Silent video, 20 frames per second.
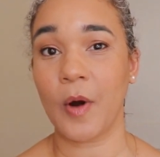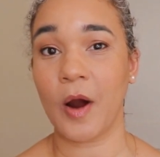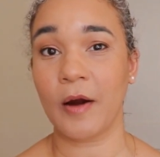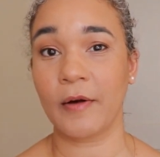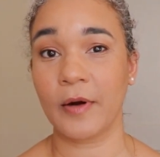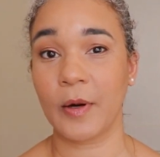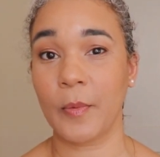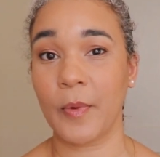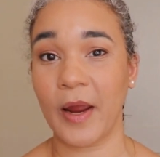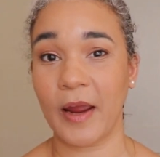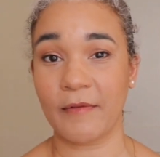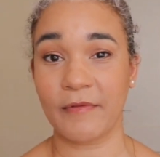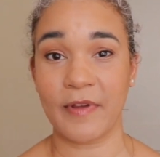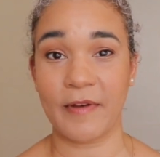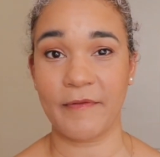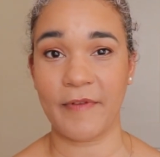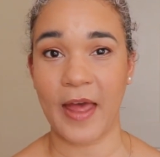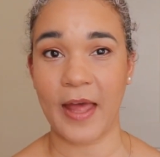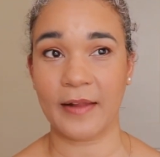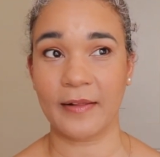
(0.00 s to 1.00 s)
are aware of the
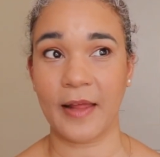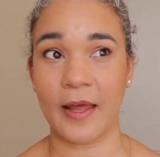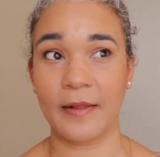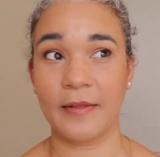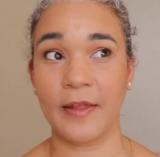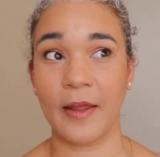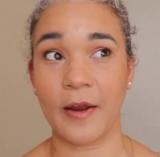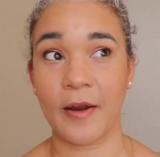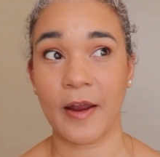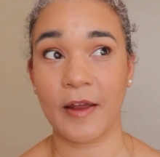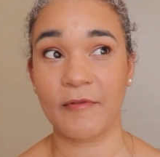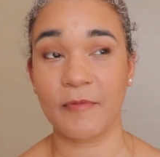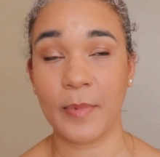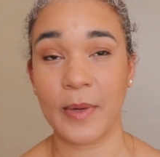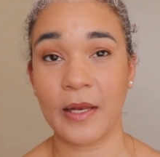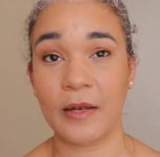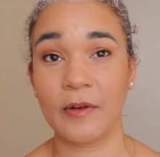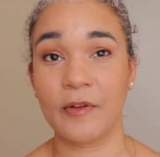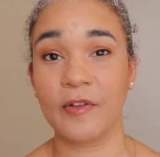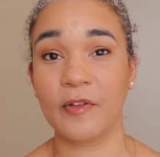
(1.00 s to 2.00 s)
fact that there have
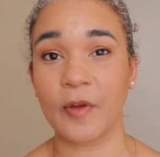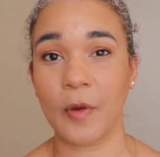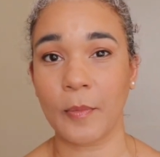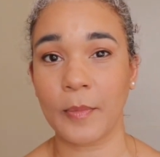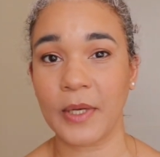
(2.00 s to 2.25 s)
been so